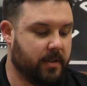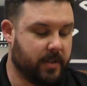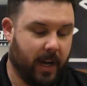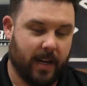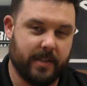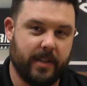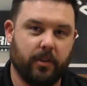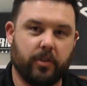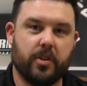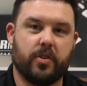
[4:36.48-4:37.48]
stock
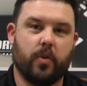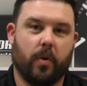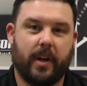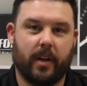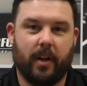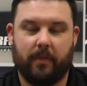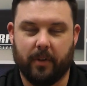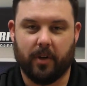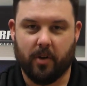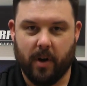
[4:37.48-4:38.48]
seal distorting enough
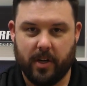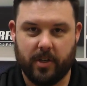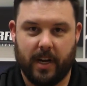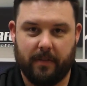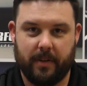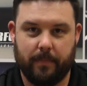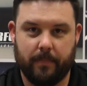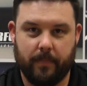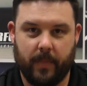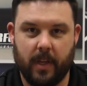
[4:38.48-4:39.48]
on the crankshaft,
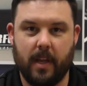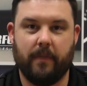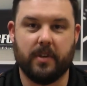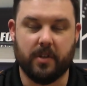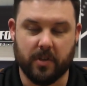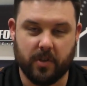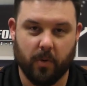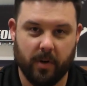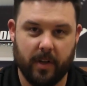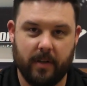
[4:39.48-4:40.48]
if it's
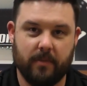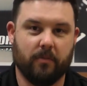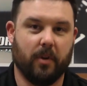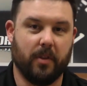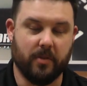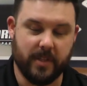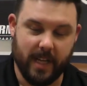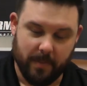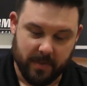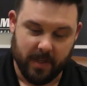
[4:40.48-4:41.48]
distorted, run through
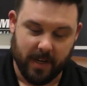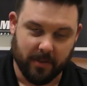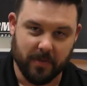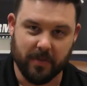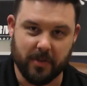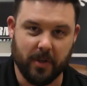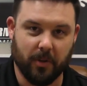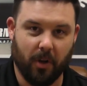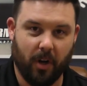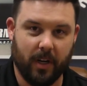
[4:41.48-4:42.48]
temp cycles for too
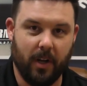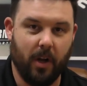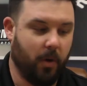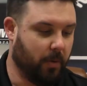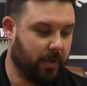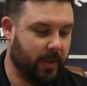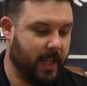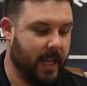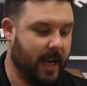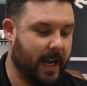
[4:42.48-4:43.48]
long, well,
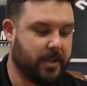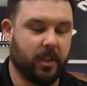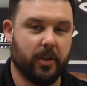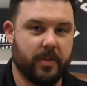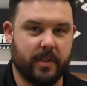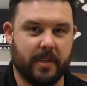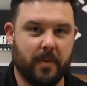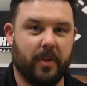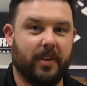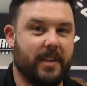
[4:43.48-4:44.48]
then it actually loses its
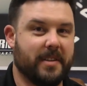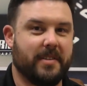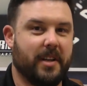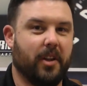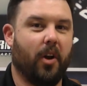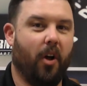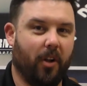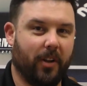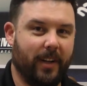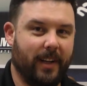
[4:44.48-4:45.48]
ability to seal at
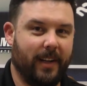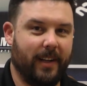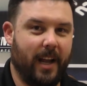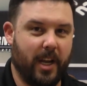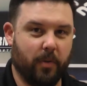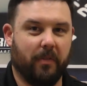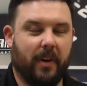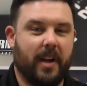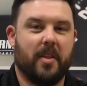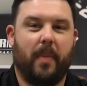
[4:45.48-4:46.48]
all. And you will
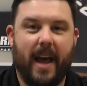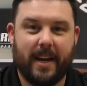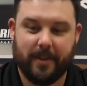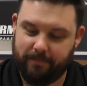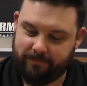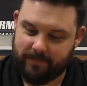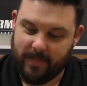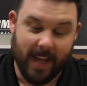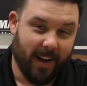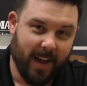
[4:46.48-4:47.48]
find in the paddock,
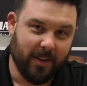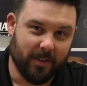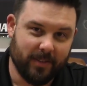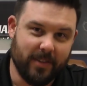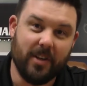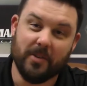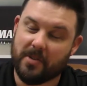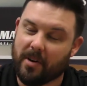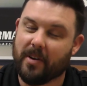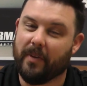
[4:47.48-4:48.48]
at idle, you'll
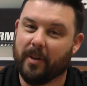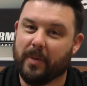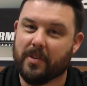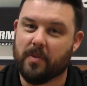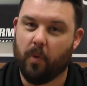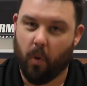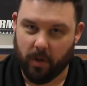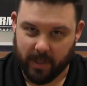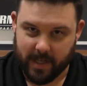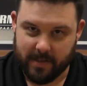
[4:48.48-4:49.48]
start developing some
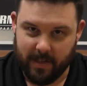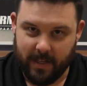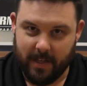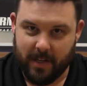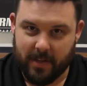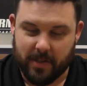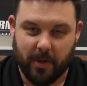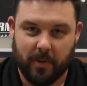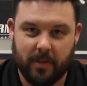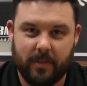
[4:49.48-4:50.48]
oil leaks.
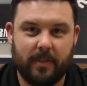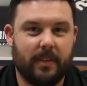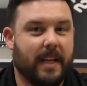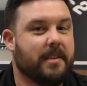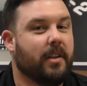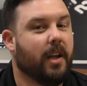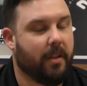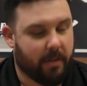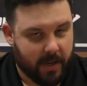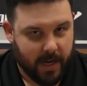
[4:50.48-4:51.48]
So that's
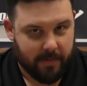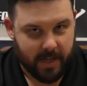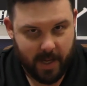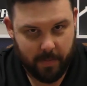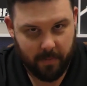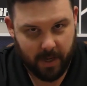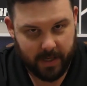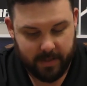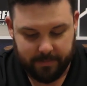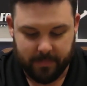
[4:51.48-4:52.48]
another thing you have to keep in
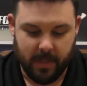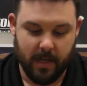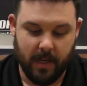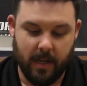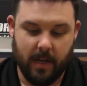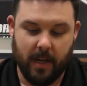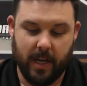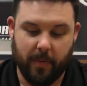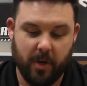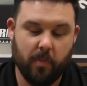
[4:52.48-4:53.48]
mind.
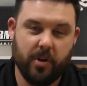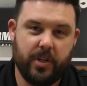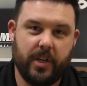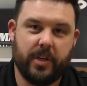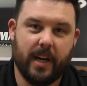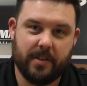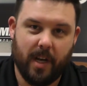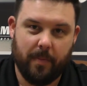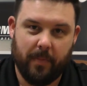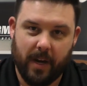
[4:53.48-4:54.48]
Now, we do appreciate you guys
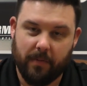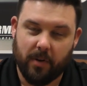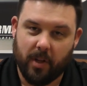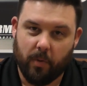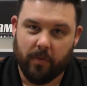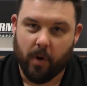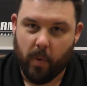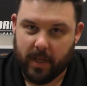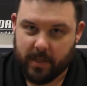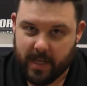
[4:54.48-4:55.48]
stopping by for another one of our
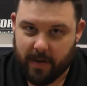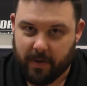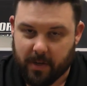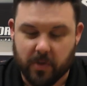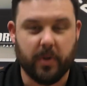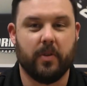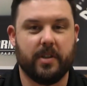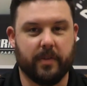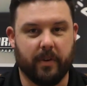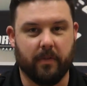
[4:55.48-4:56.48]
weekly tech videos. We do
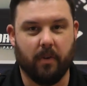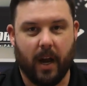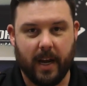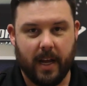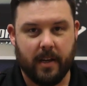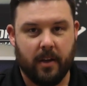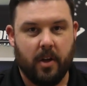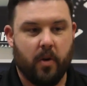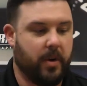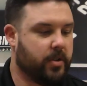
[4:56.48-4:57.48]
these every Friday.
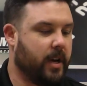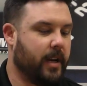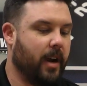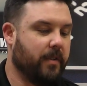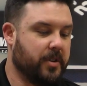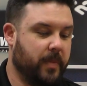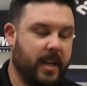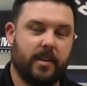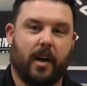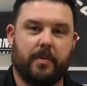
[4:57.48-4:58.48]
We try to cover as
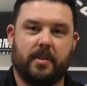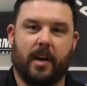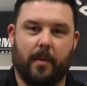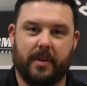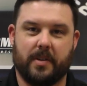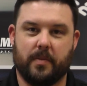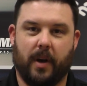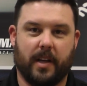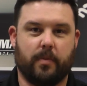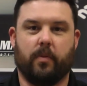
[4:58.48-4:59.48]
many topics as
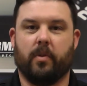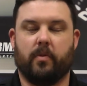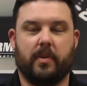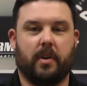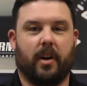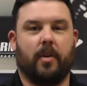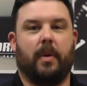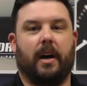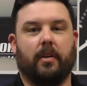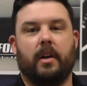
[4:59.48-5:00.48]
possible, whether we're talking
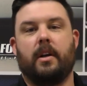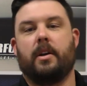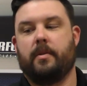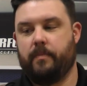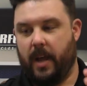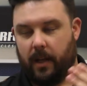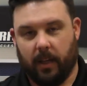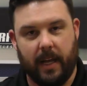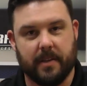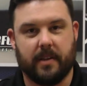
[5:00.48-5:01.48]
about
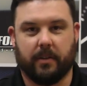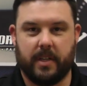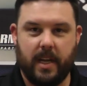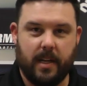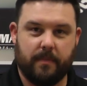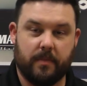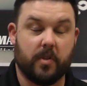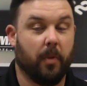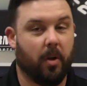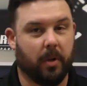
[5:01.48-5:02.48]
LS, LT,
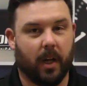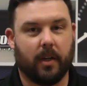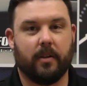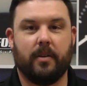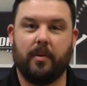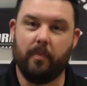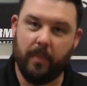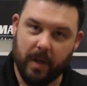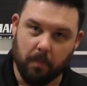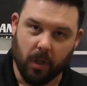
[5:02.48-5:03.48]
small block,
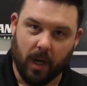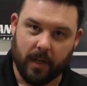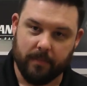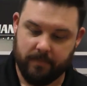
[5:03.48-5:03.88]
big block,